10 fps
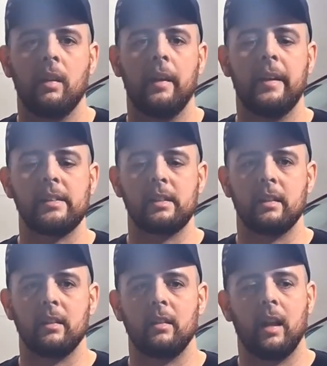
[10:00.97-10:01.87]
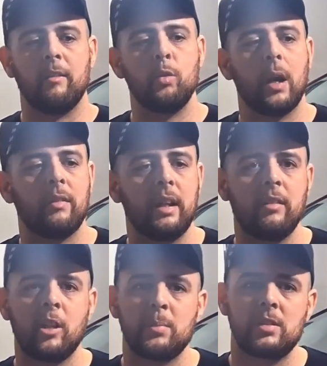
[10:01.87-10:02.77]
And that's it. If you have
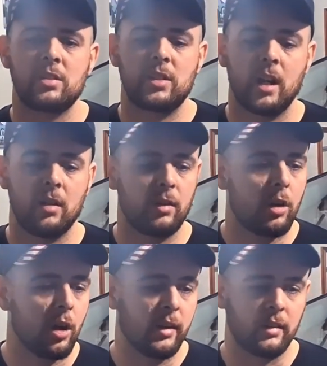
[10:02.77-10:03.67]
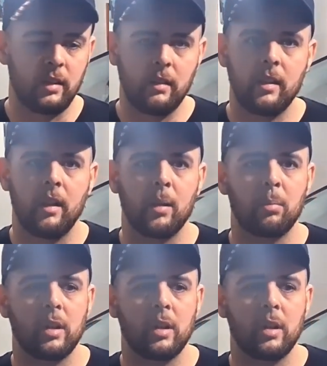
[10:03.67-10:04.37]
any tips to share regarding detailing